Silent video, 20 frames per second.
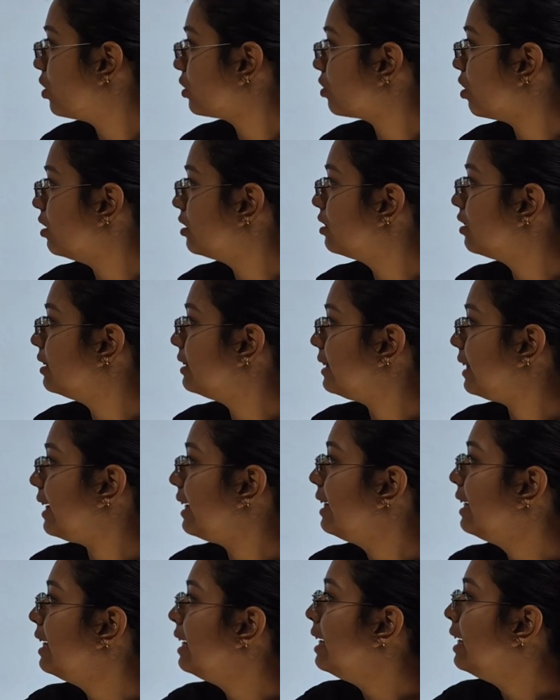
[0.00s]
was also
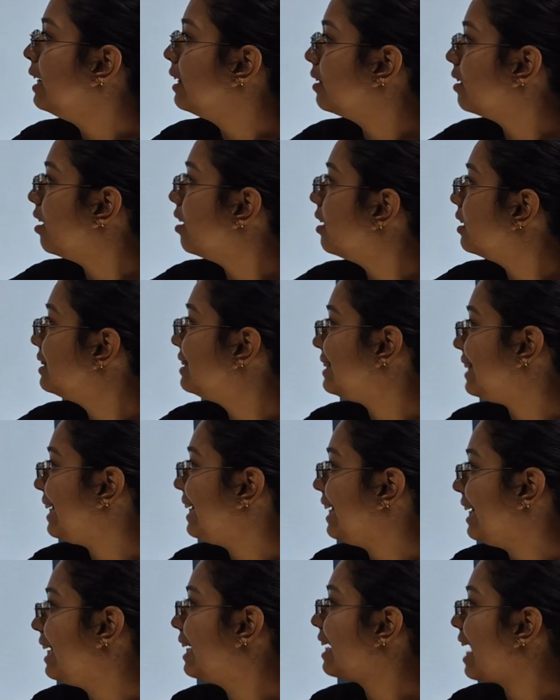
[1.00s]
seen. The
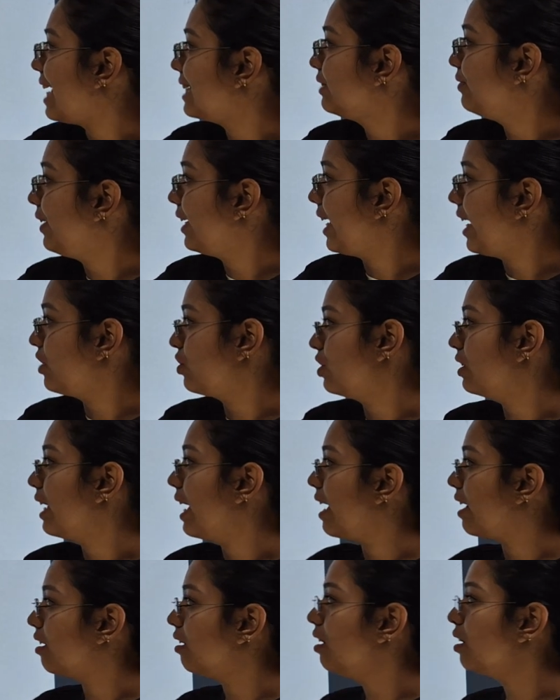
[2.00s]
CE classification
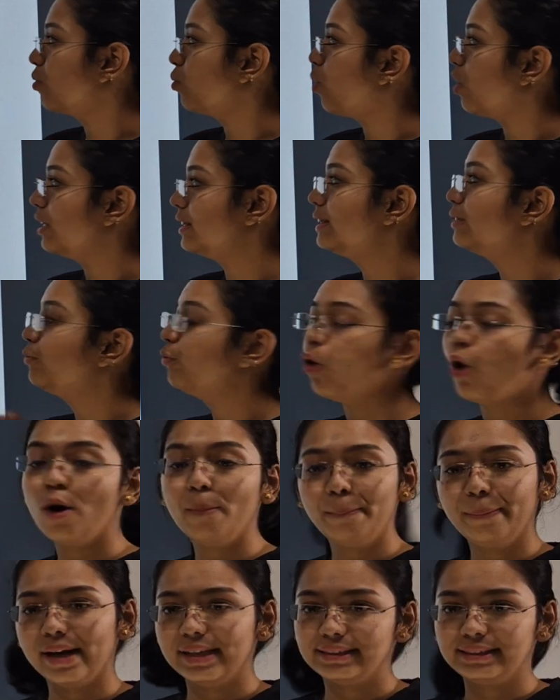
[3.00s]
error was
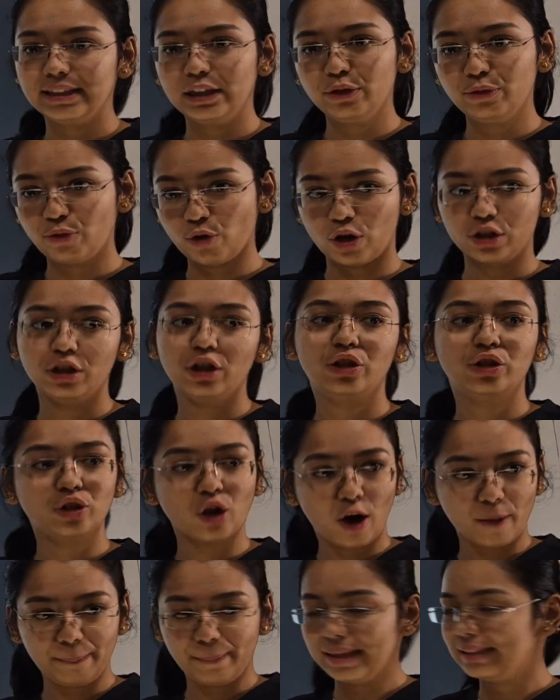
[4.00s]
4% for the
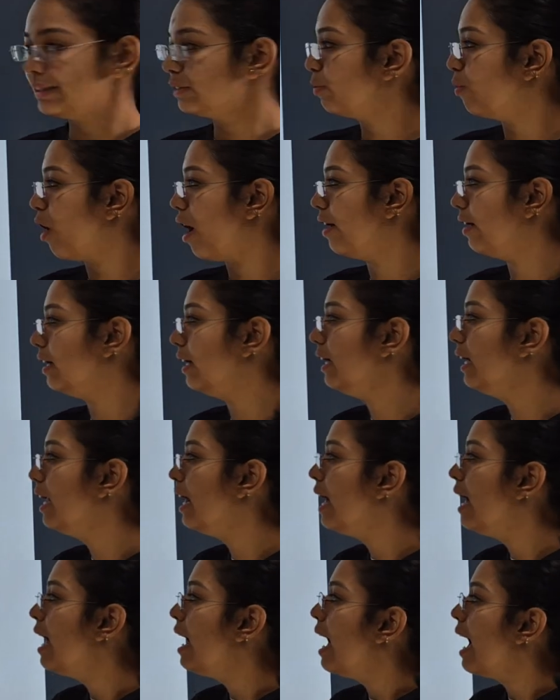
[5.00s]
toppest model,
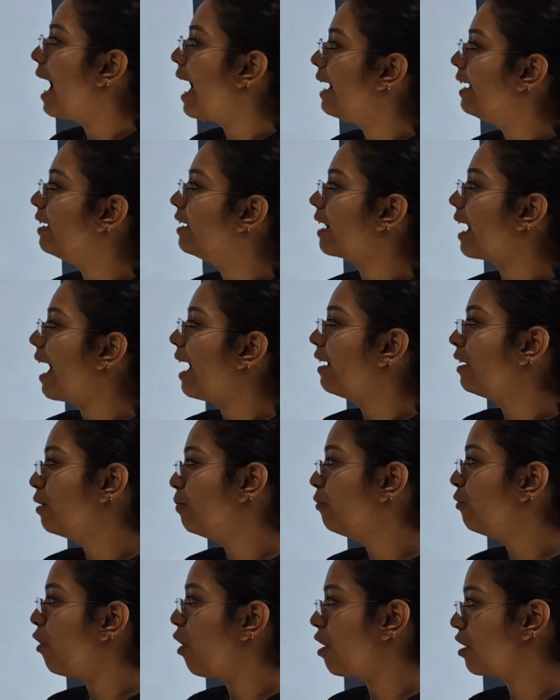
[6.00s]
and
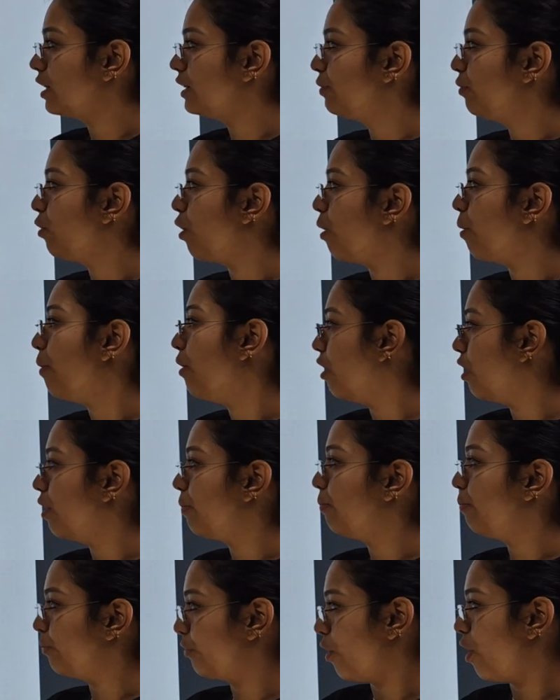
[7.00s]
random forest
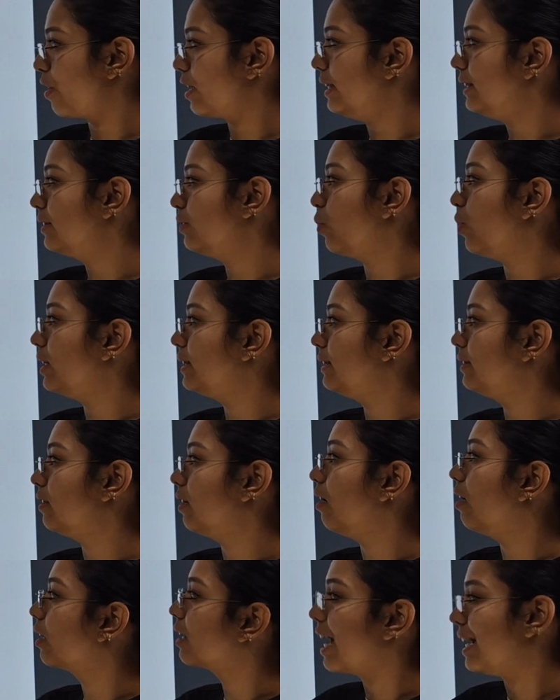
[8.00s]

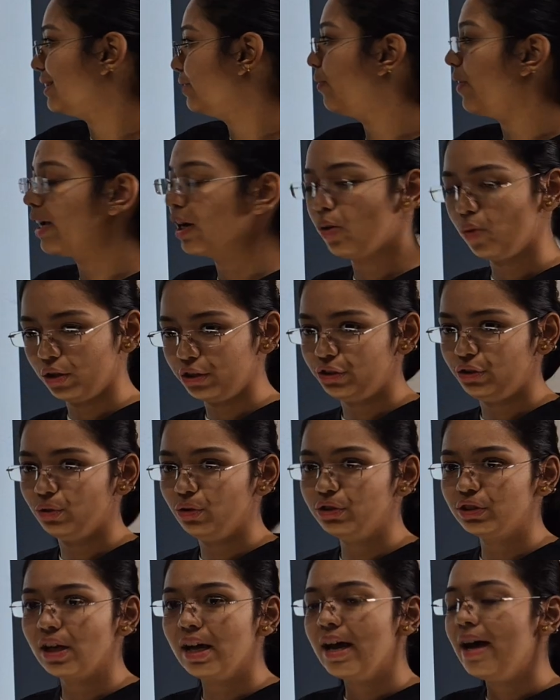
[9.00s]
classifier was
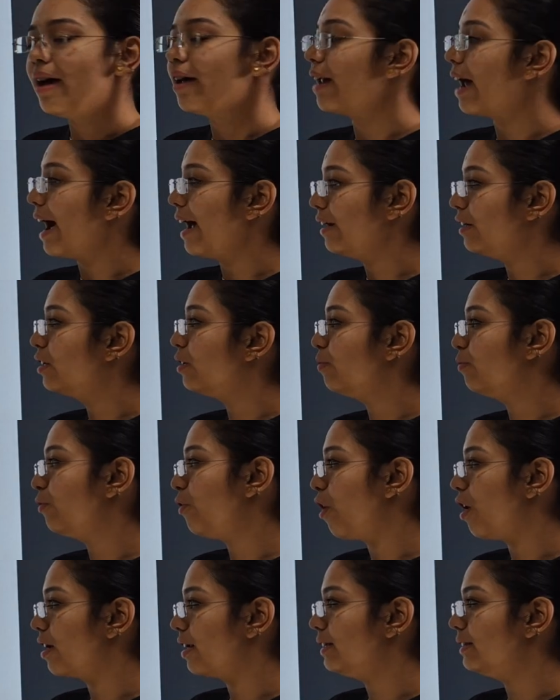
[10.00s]
used. Random
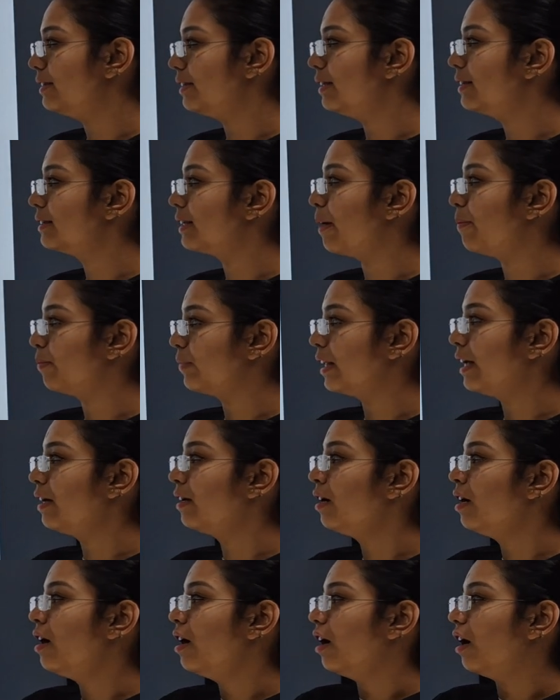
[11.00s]
forest is
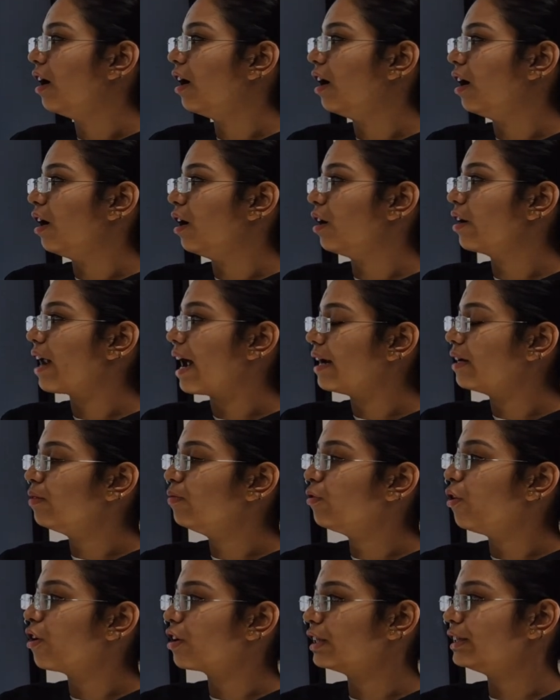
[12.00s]
something,
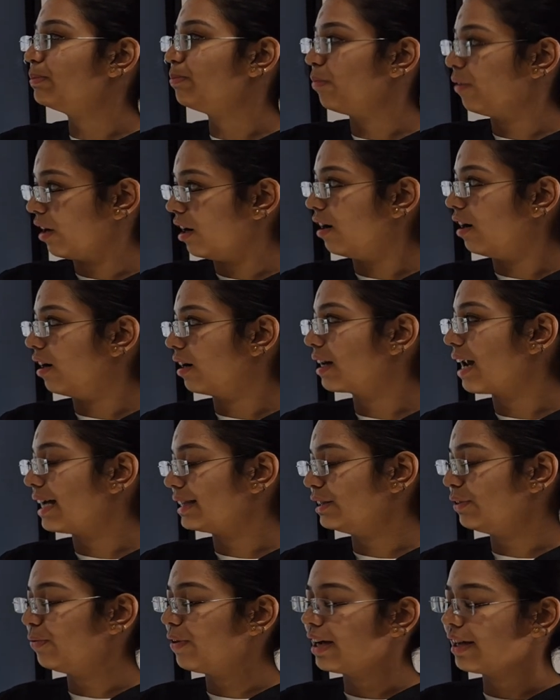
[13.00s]
random forest
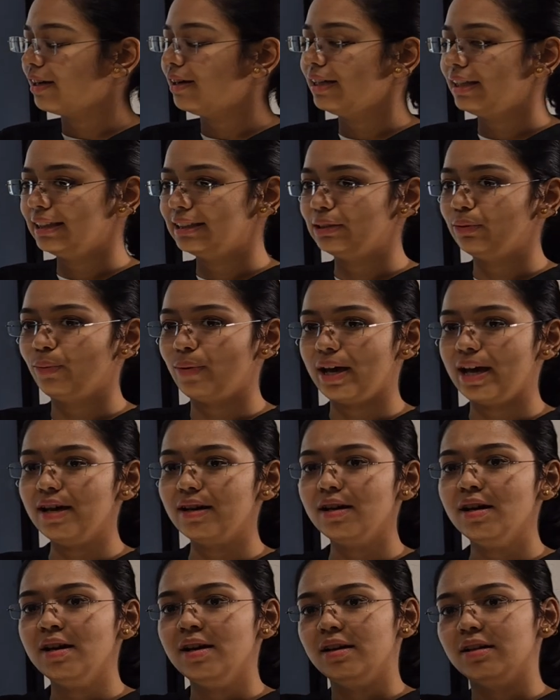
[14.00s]
classifier is where